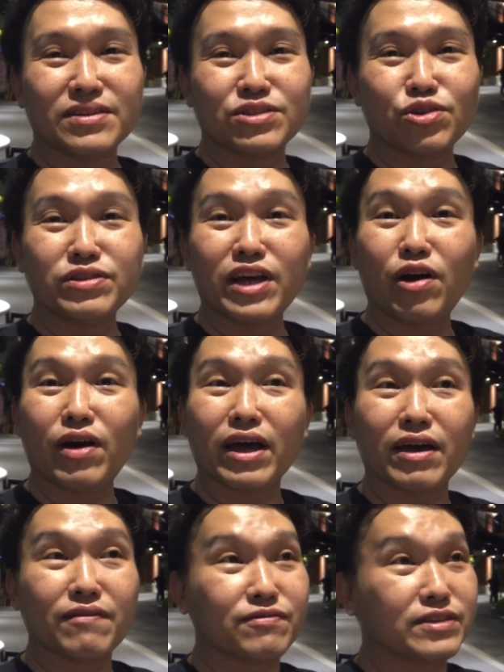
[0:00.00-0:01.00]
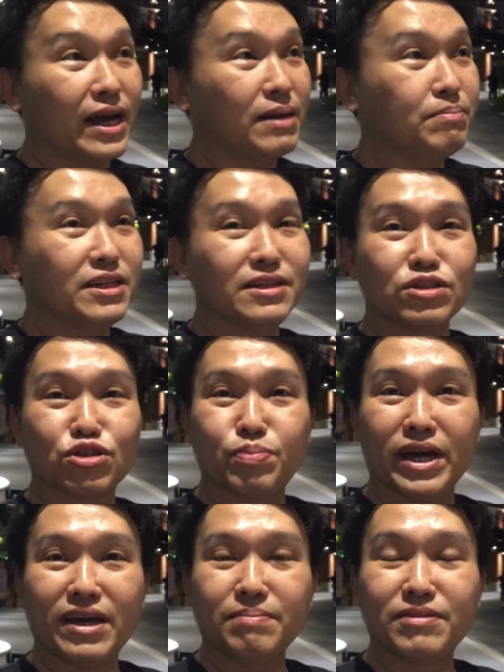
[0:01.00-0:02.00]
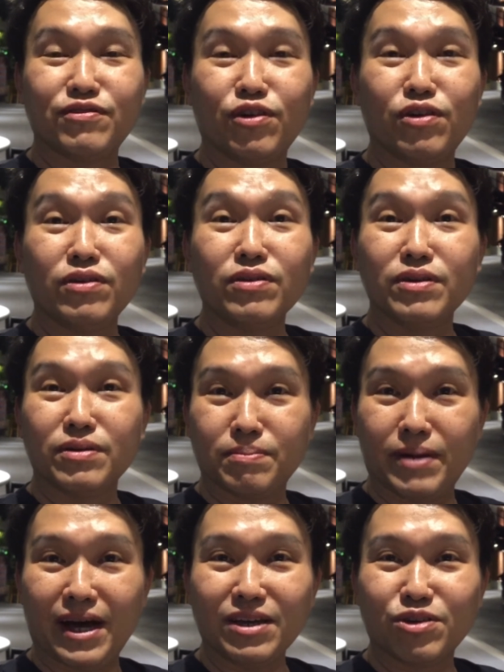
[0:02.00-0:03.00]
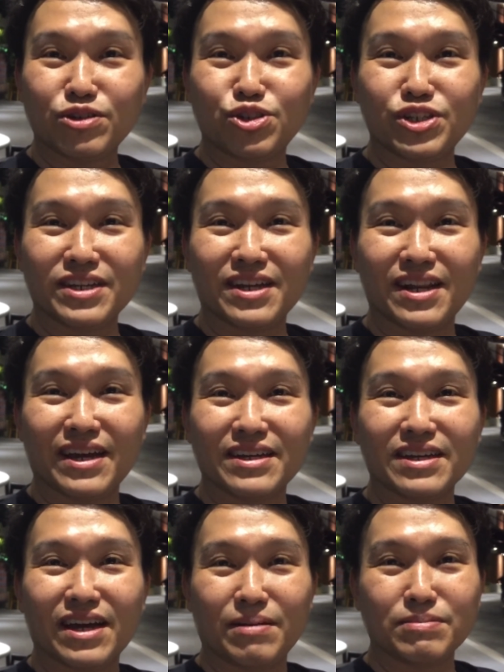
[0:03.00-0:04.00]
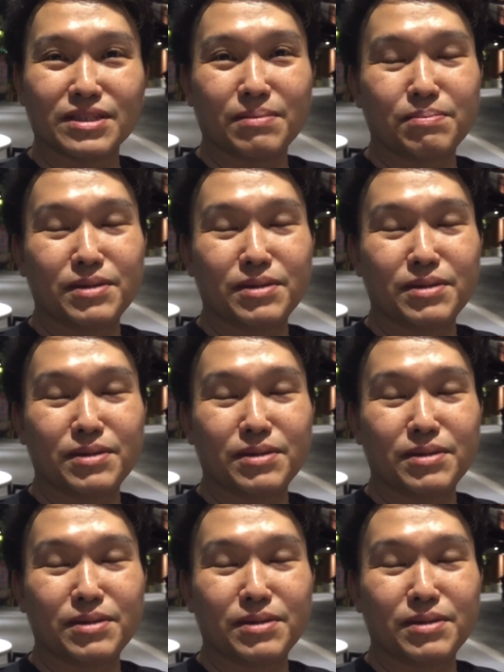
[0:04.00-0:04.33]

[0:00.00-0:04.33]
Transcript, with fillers: So now I have 10 minutes to spare before my coaching client comes and